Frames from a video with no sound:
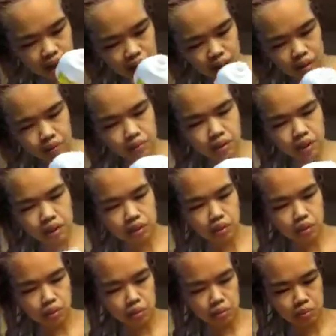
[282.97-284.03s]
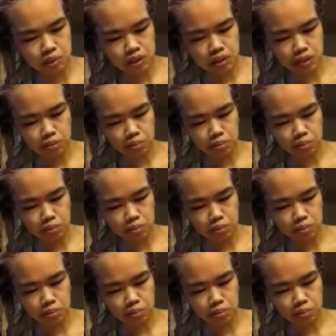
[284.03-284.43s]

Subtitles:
Keep kind of scrape as much as